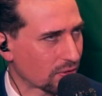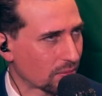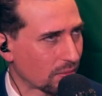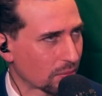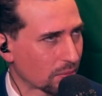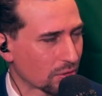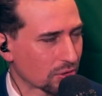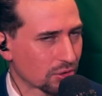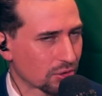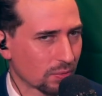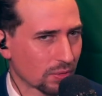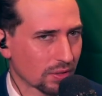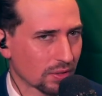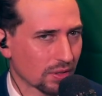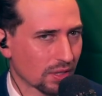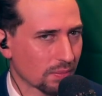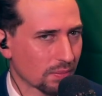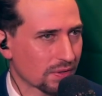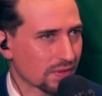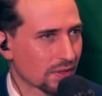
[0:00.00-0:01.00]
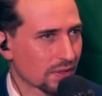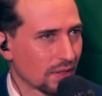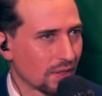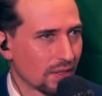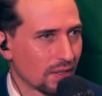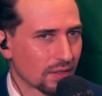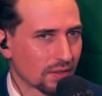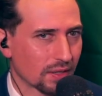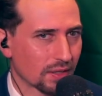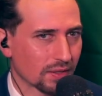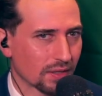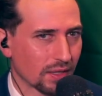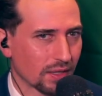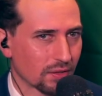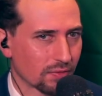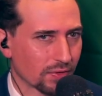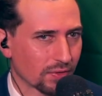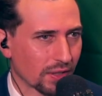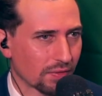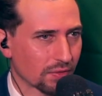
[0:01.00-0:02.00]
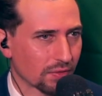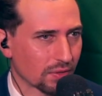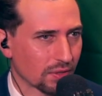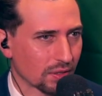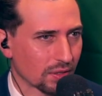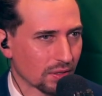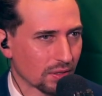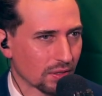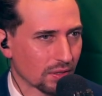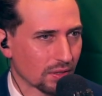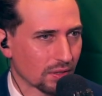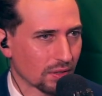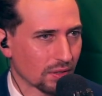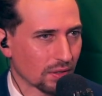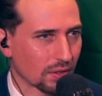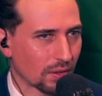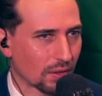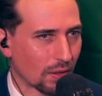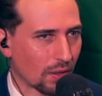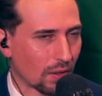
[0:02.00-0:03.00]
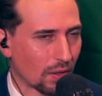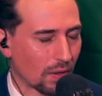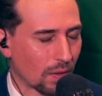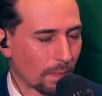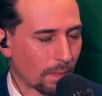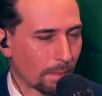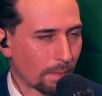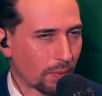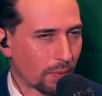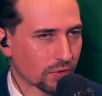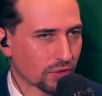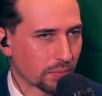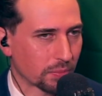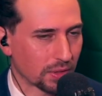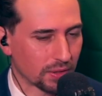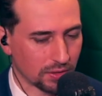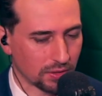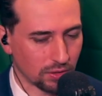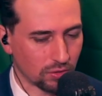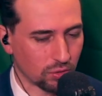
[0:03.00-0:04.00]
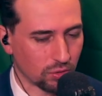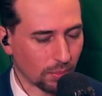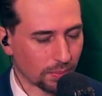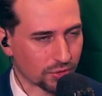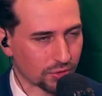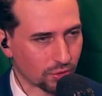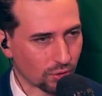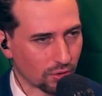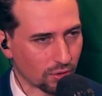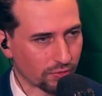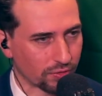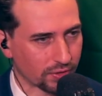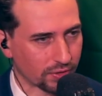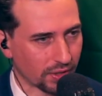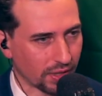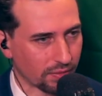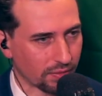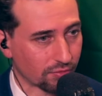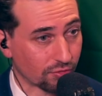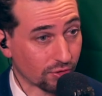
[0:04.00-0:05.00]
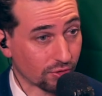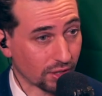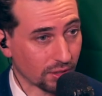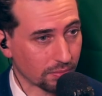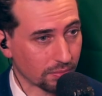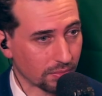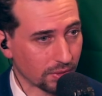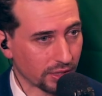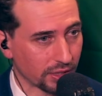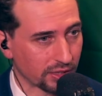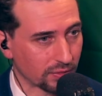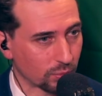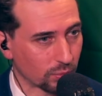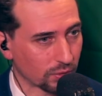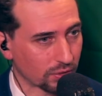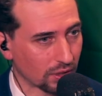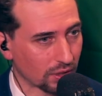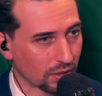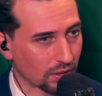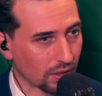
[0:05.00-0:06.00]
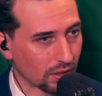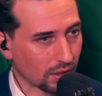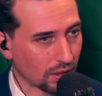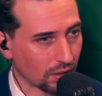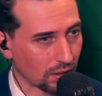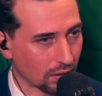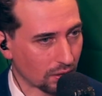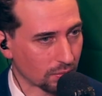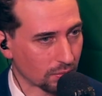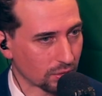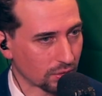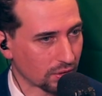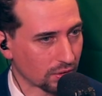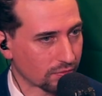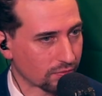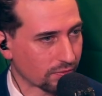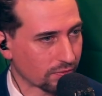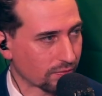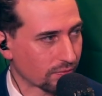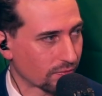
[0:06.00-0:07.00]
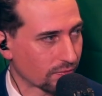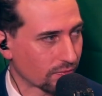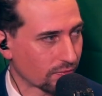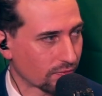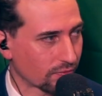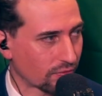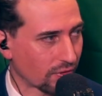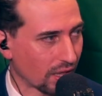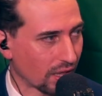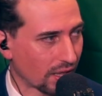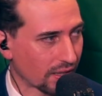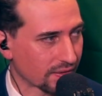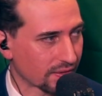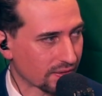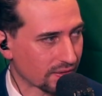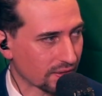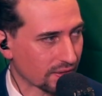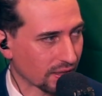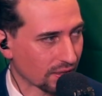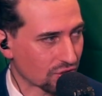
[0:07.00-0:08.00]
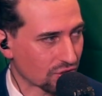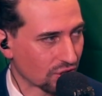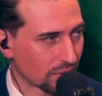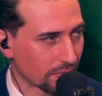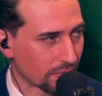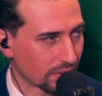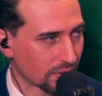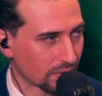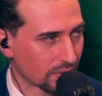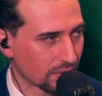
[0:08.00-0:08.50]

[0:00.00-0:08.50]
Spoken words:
I'm not sure what the name is, that kind of gave you the possibility to observe a time frame, and it would alarm you if flights get cheaper.